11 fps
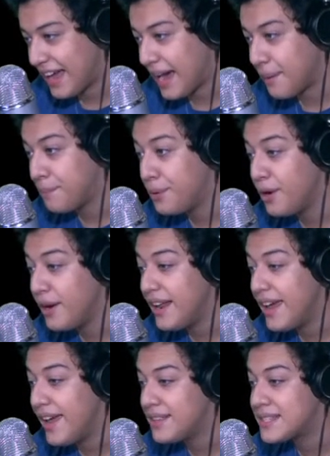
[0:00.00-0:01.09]
and put
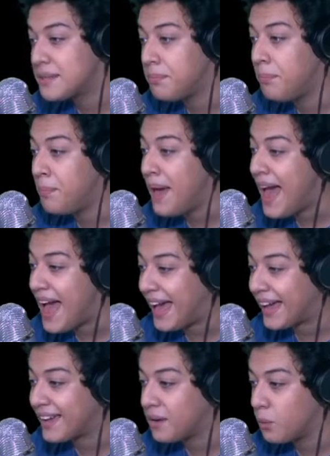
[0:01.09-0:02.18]
it
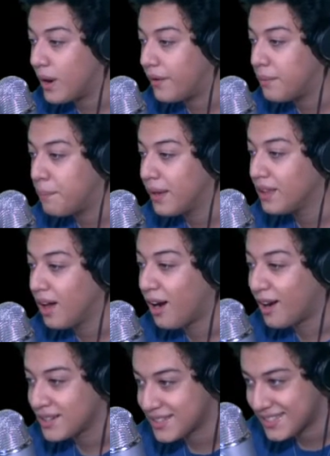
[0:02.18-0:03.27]
back where it
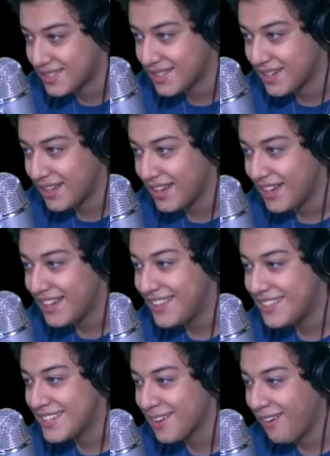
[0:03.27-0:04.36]
belongs.
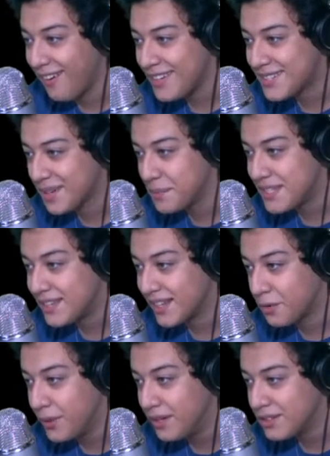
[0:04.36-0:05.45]
This is awesome. This is
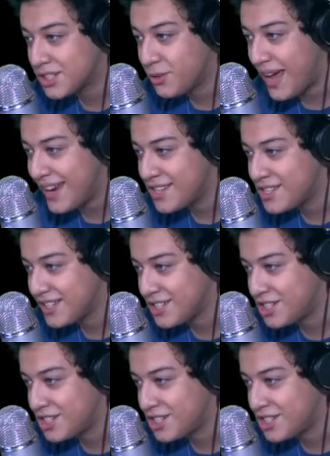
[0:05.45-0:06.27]
like real strategy and